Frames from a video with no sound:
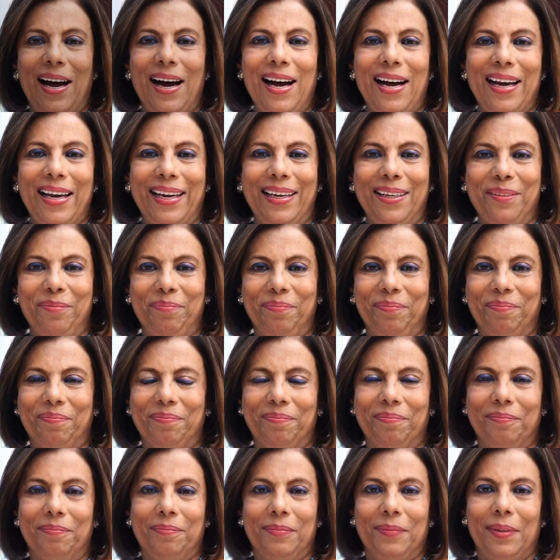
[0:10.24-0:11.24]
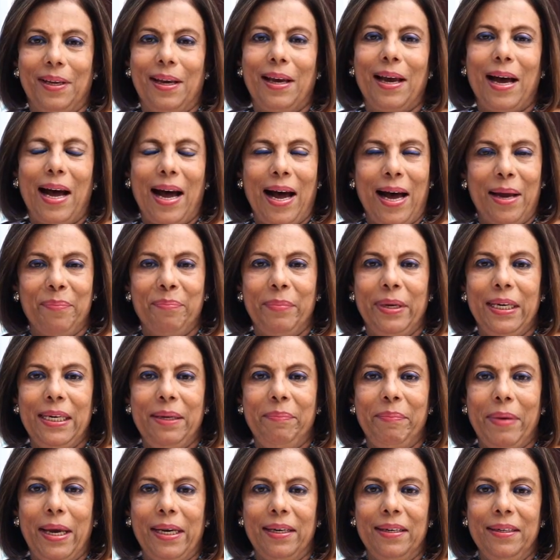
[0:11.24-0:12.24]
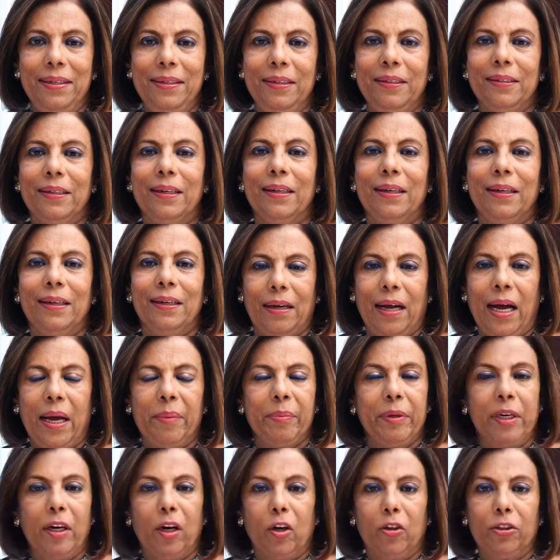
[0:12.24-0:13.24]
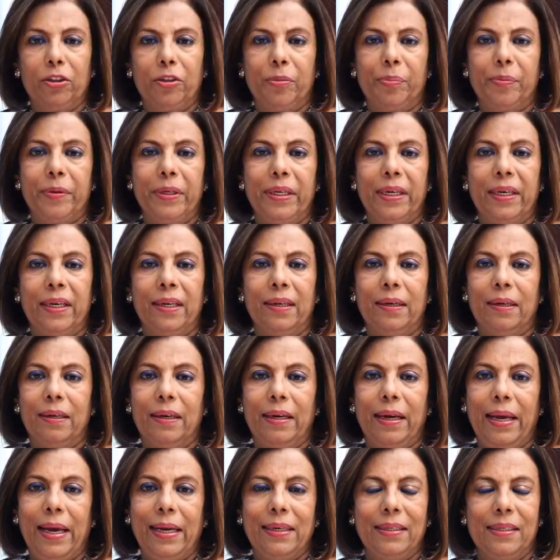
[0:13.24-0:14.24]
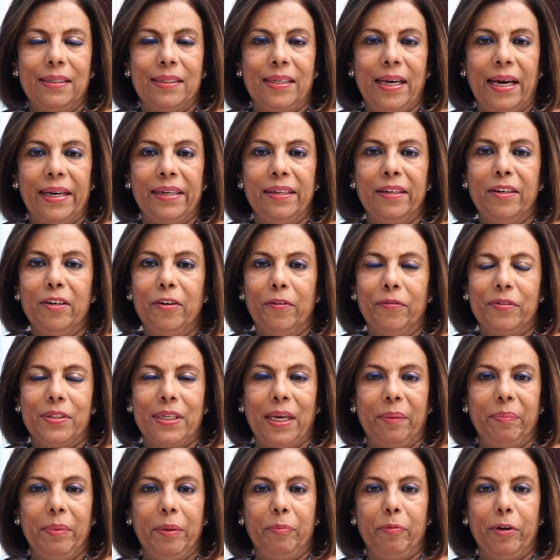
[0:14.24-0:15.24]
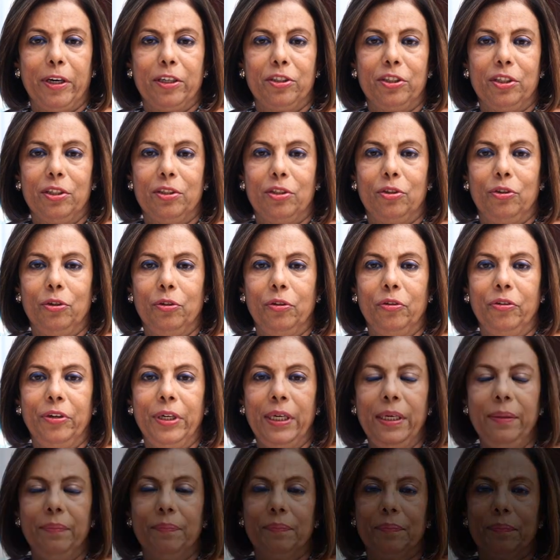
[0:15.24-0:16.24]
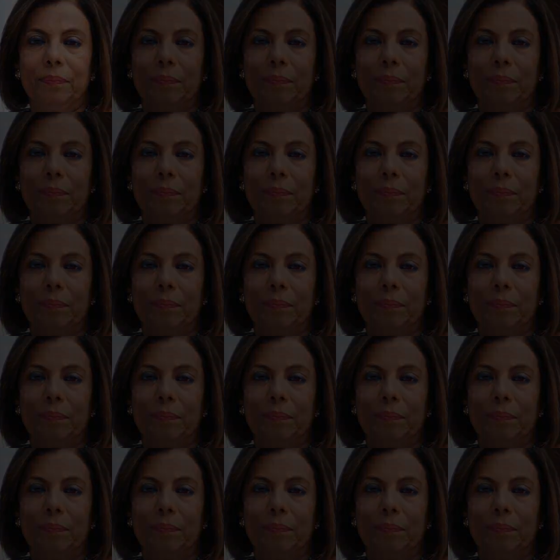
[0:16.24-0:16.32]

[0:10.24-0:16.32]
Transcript: Hi, I'm Minnie Menon. I'm an entrepreneur and designer of semi-precious jewelry.